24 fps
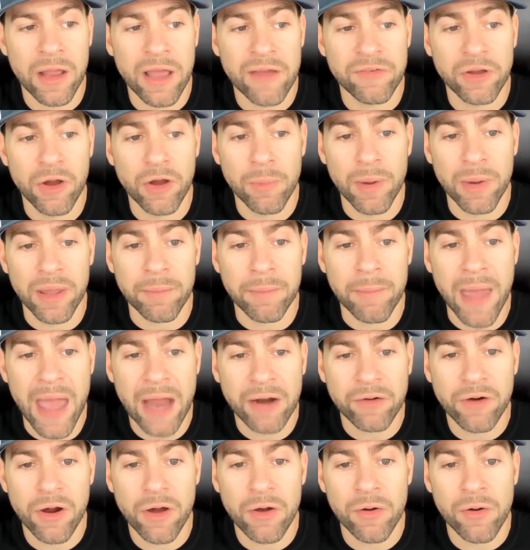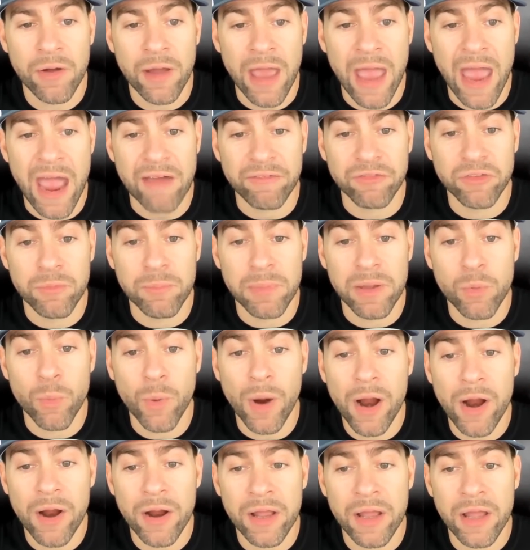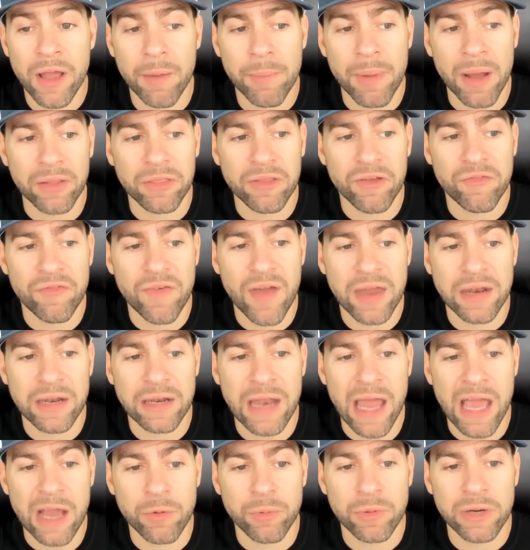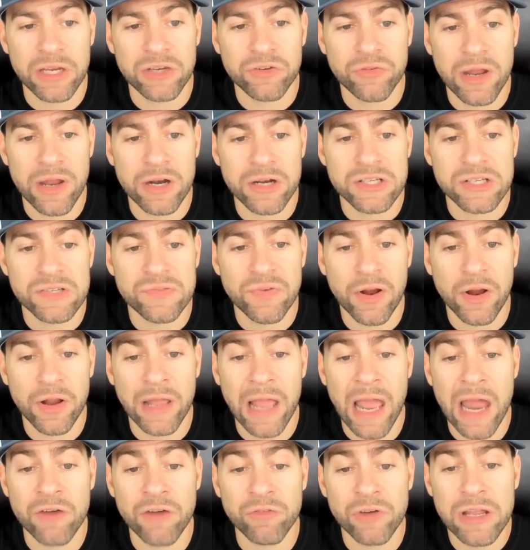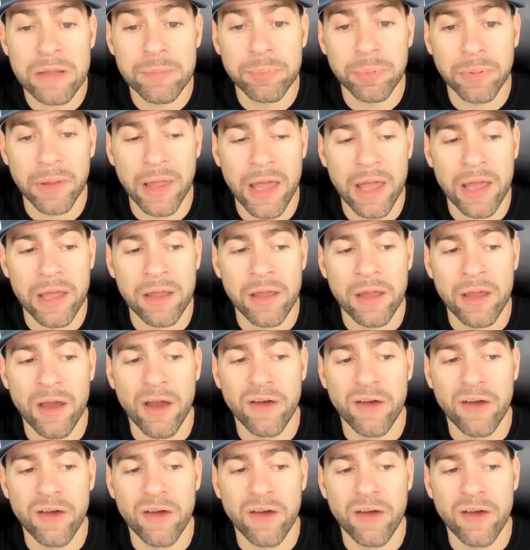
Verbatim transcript: If you go by the macro, have to be wary about the Fed and equity traders fearing doing a replay